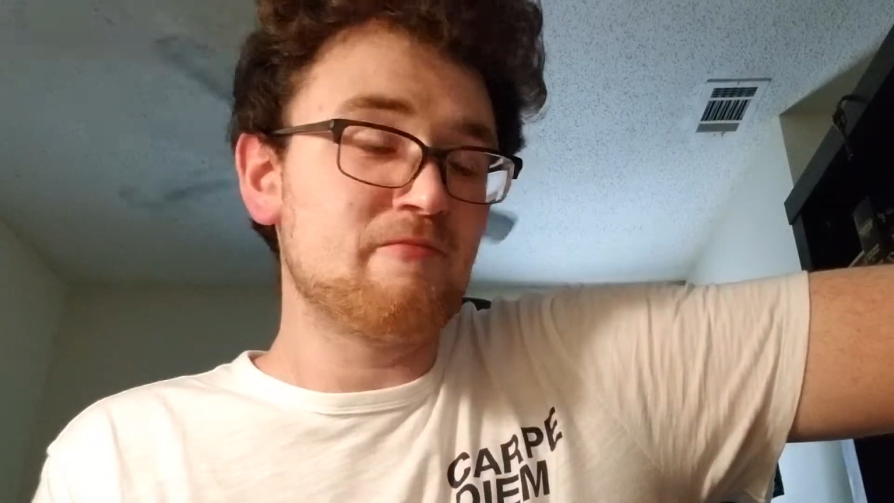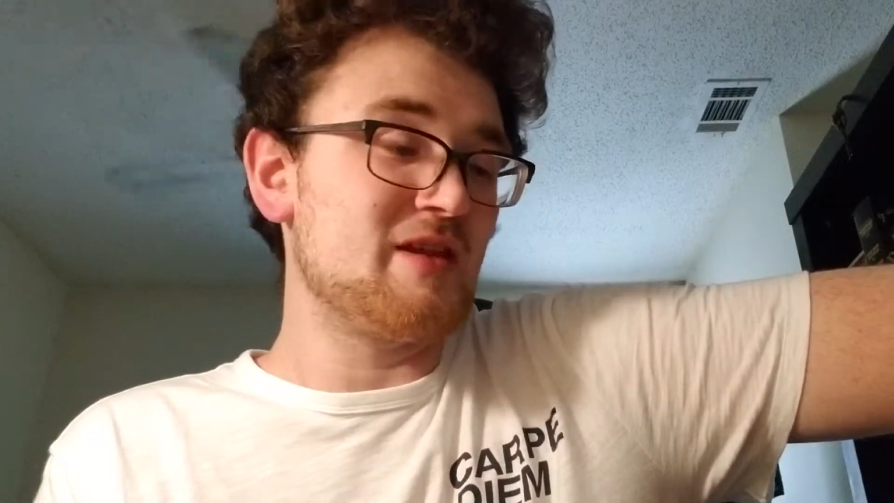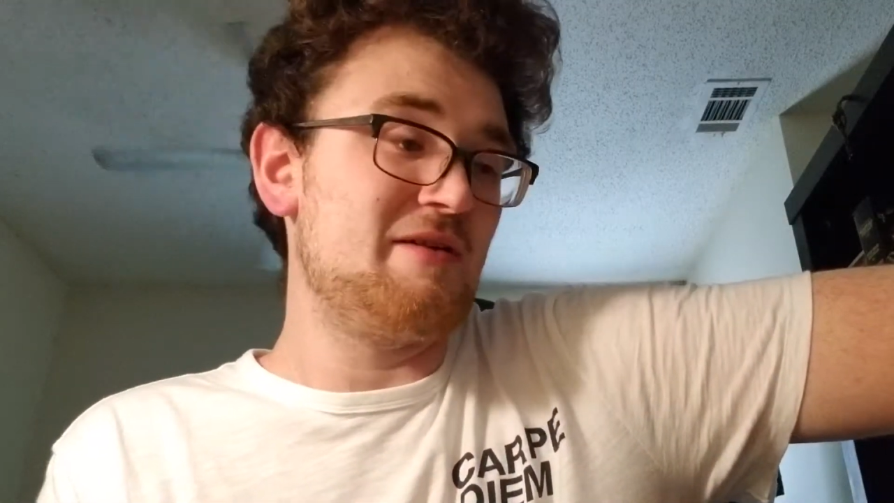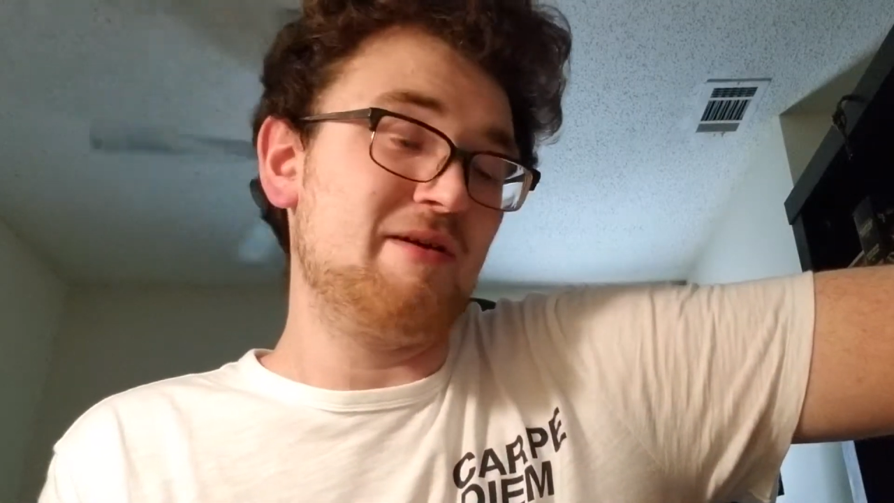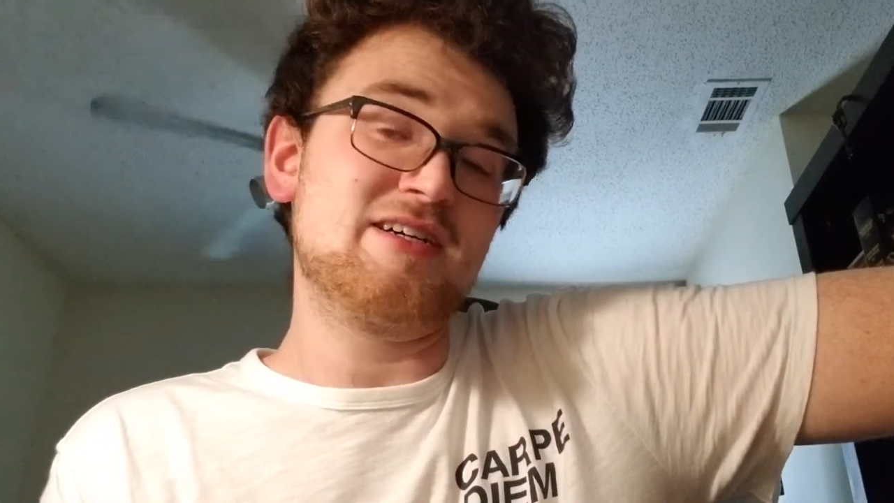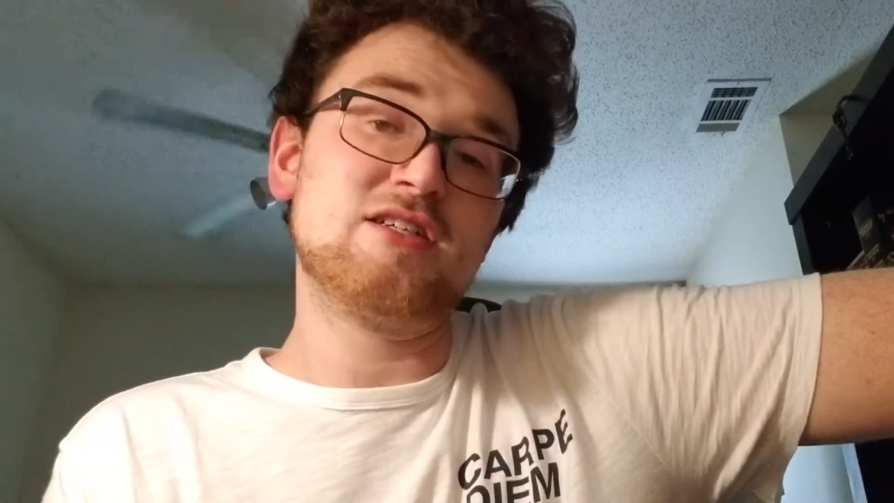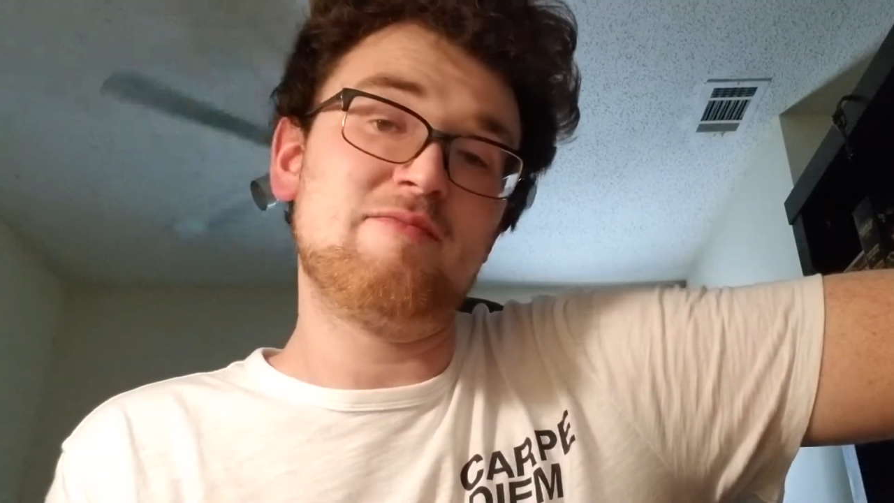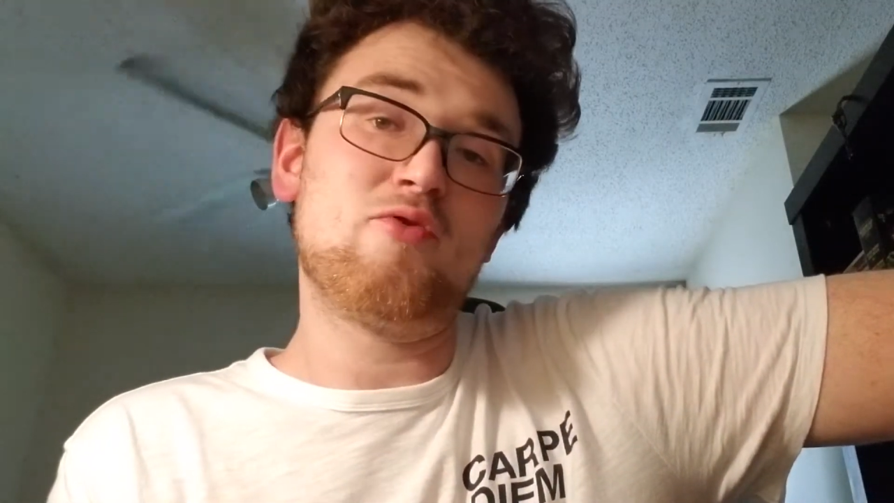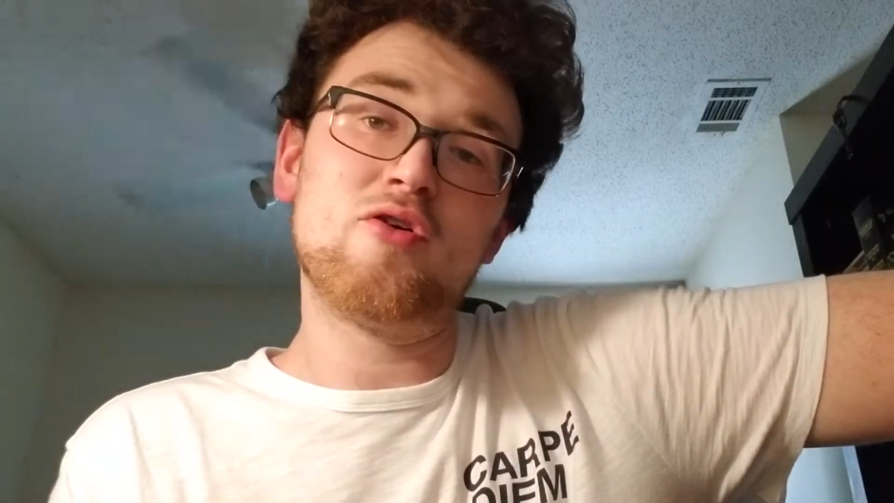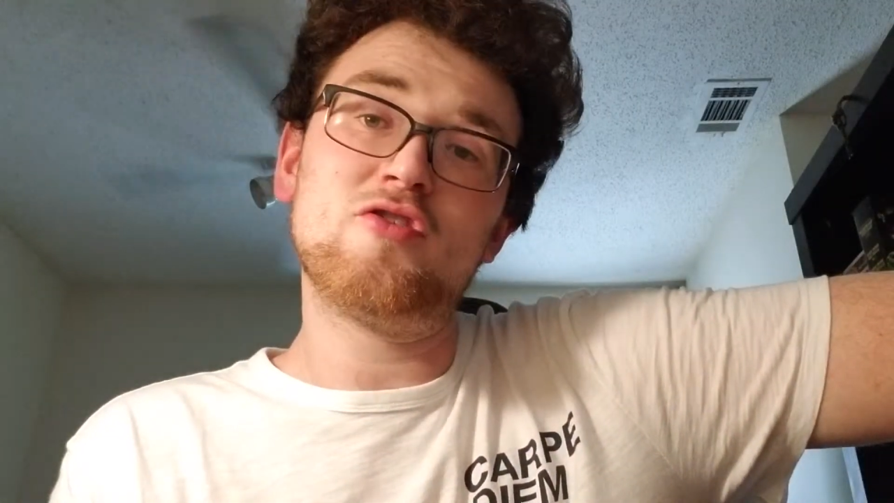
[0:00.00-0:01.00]
it makes up
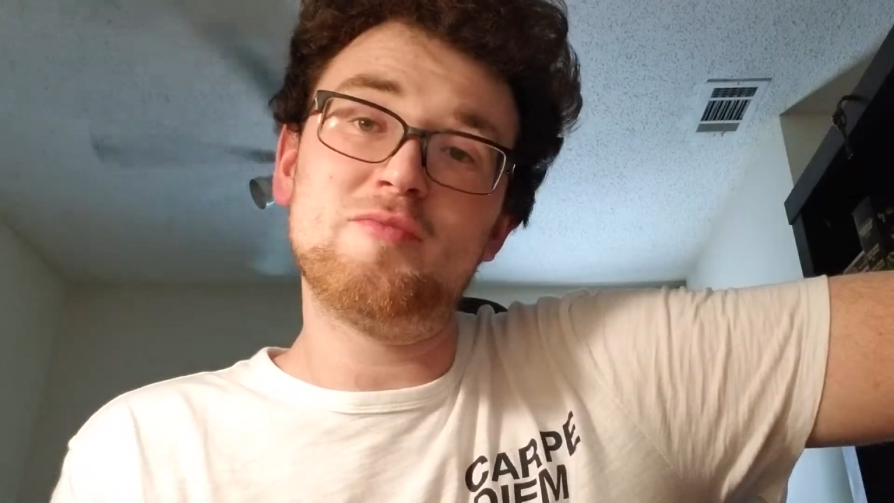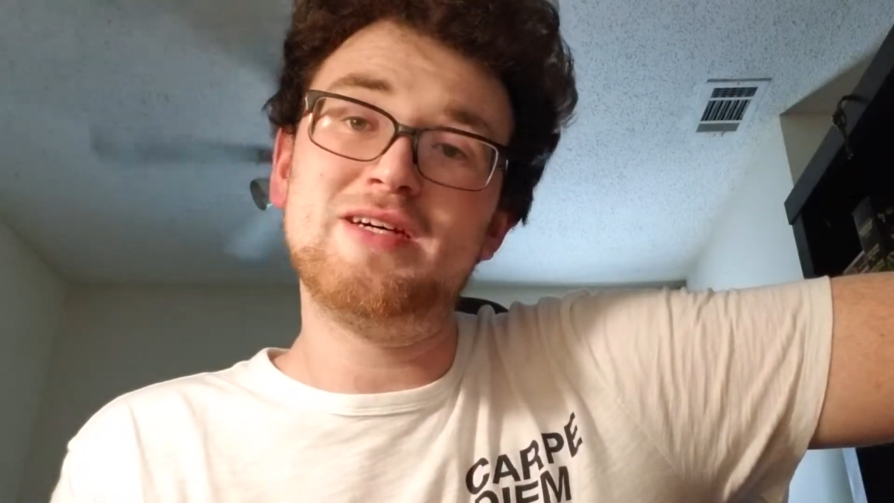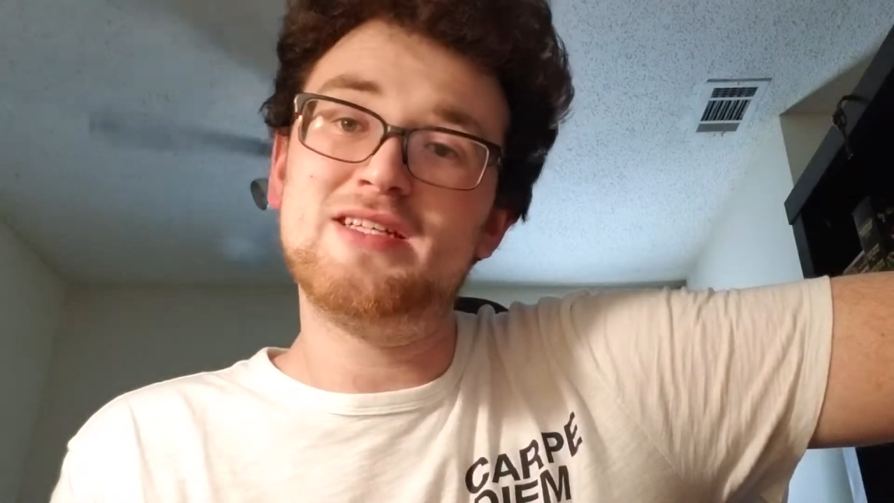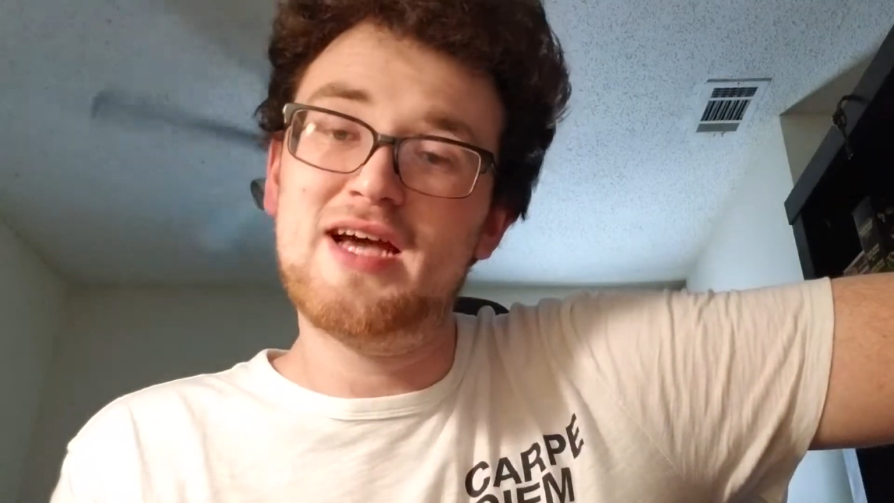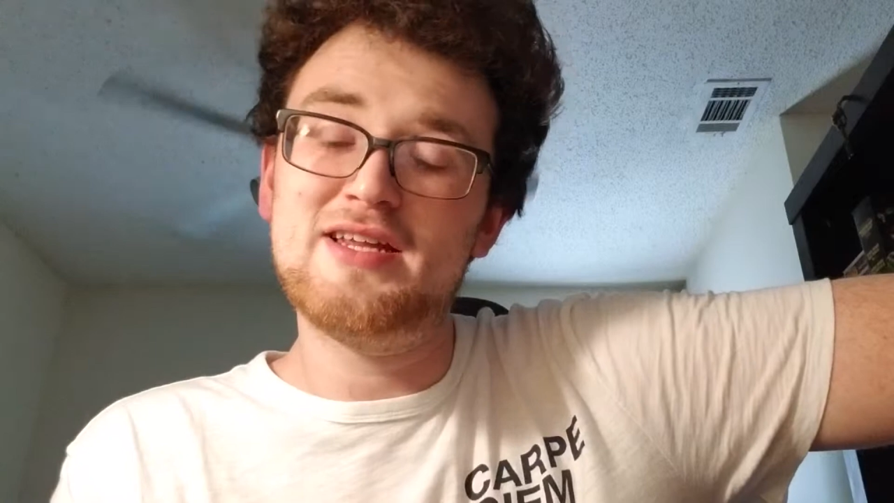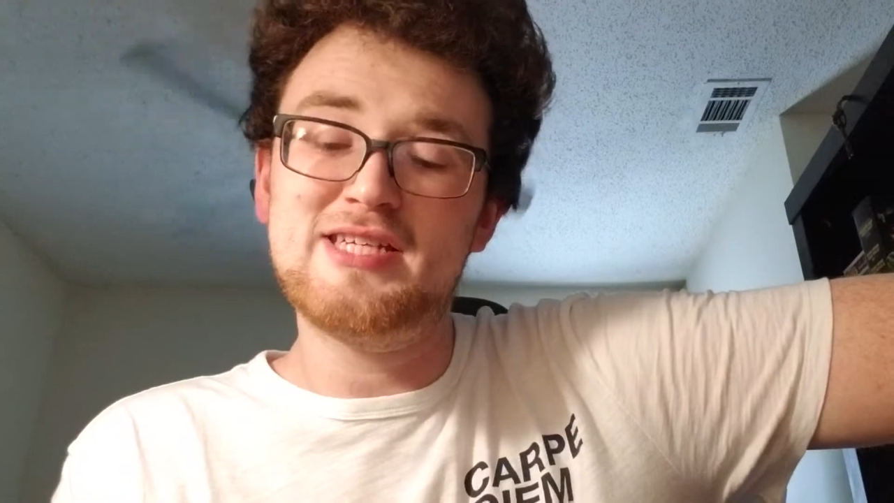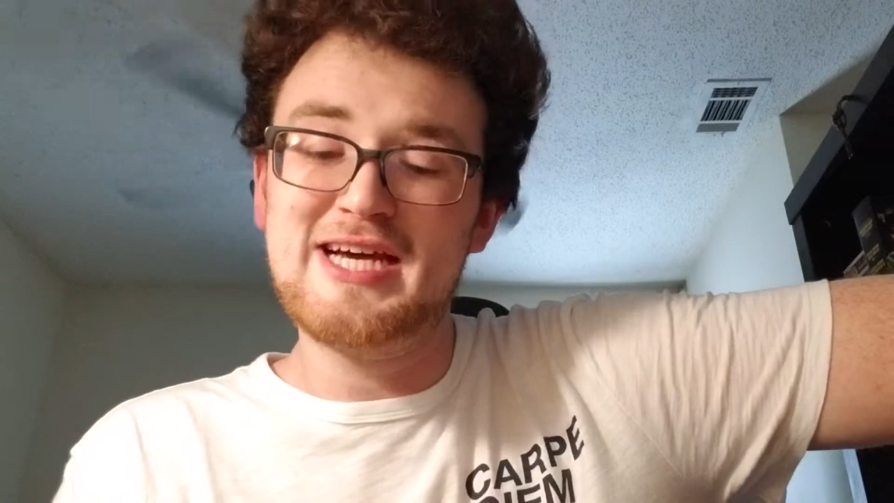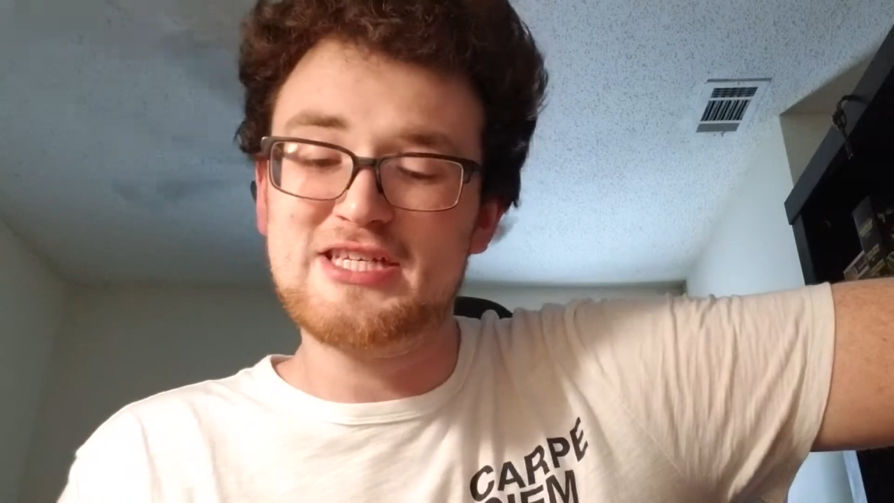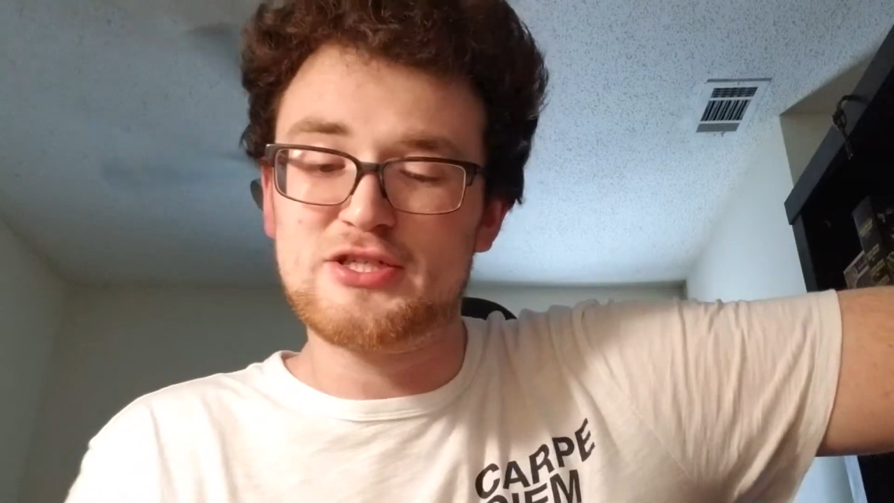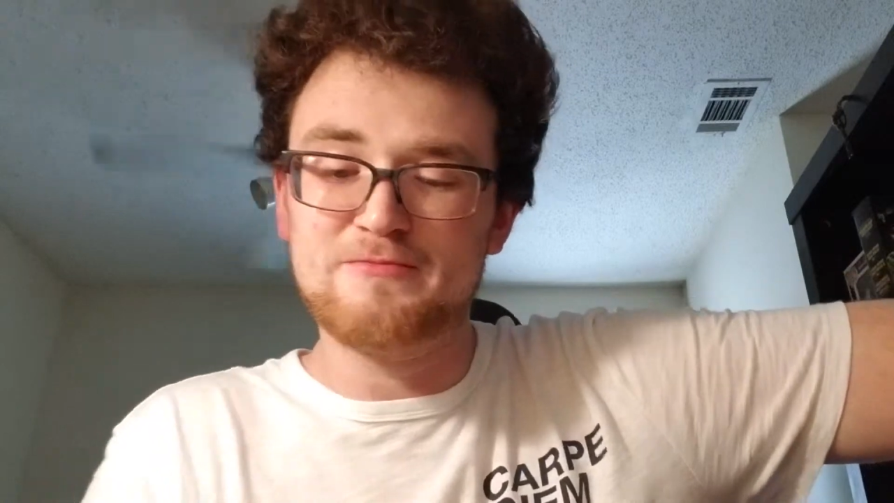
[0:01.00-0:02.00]
for a little bit in
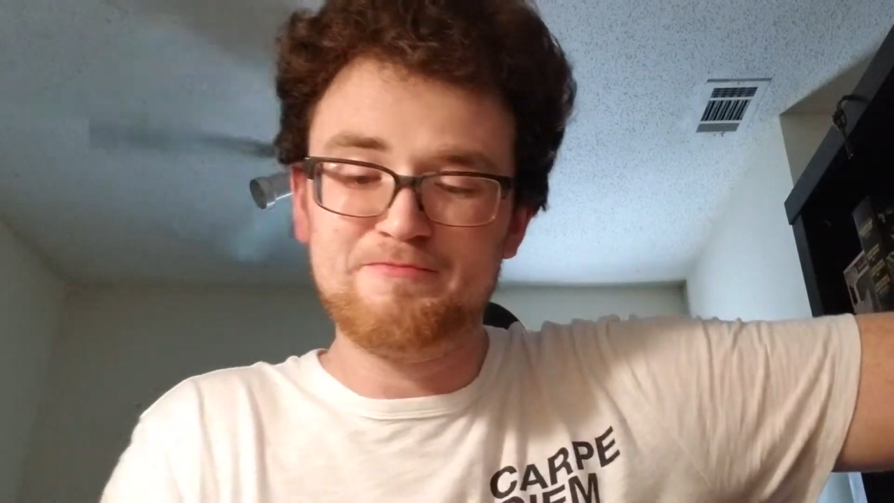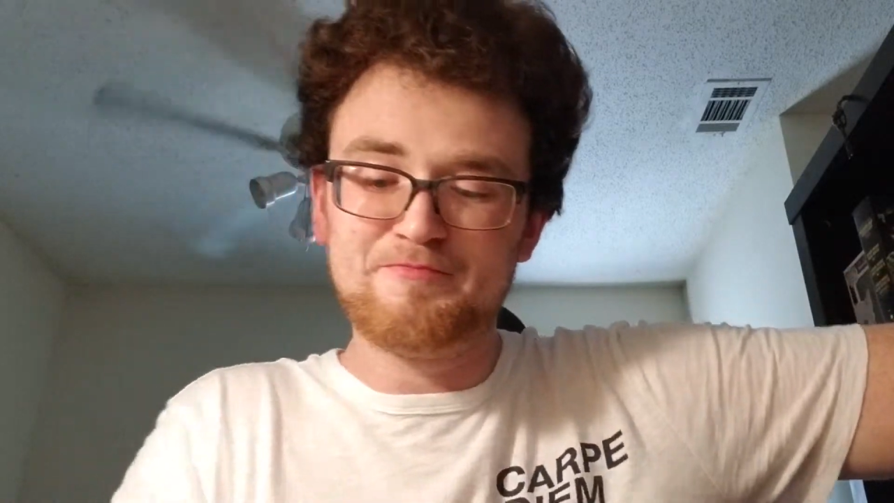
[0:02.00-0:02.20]
taste.